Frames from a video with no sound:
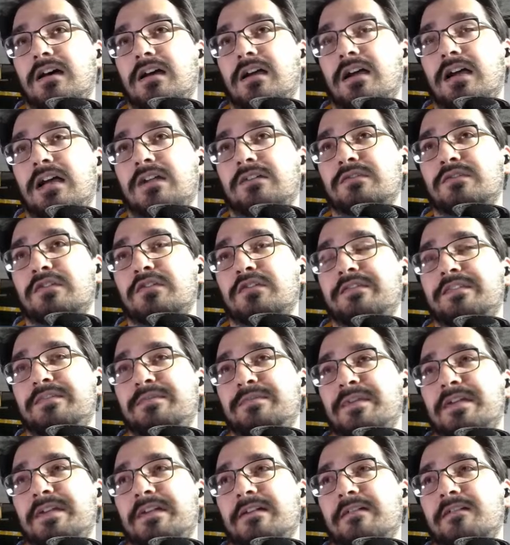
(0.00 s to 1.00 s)
I don't know if it's
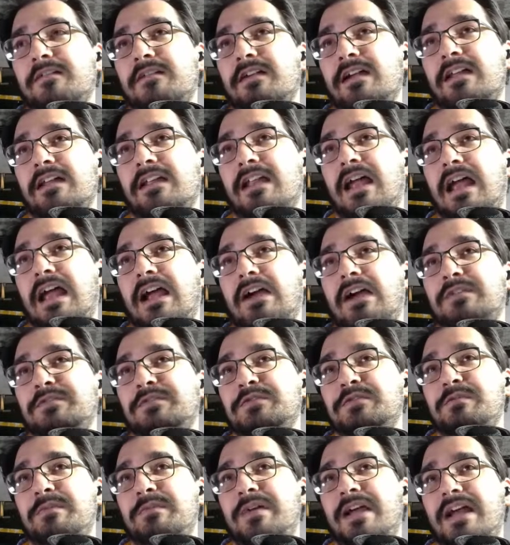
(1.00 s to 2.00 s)
be an
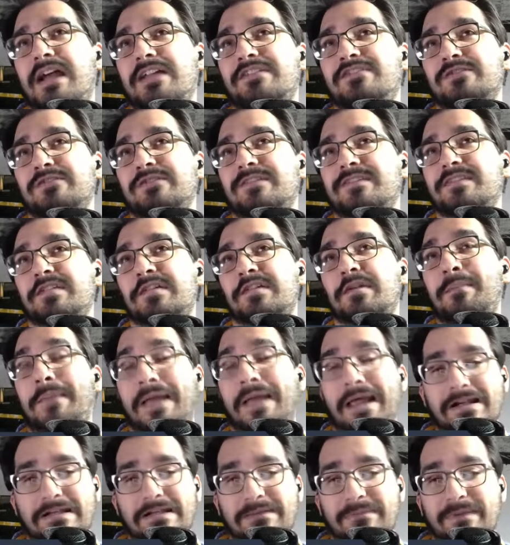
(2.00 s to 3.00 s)
actual match or a
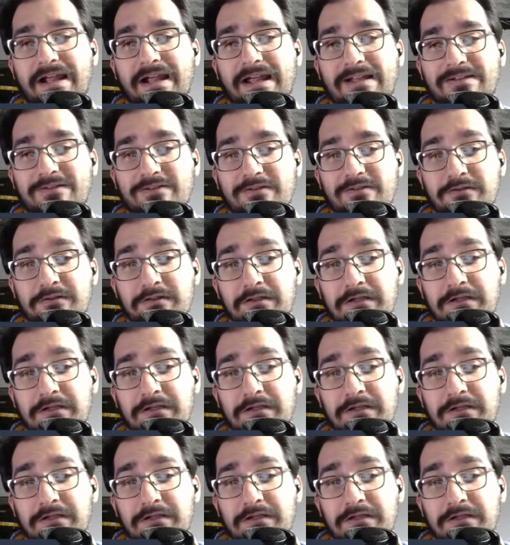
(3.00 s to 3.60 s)
cinematic match.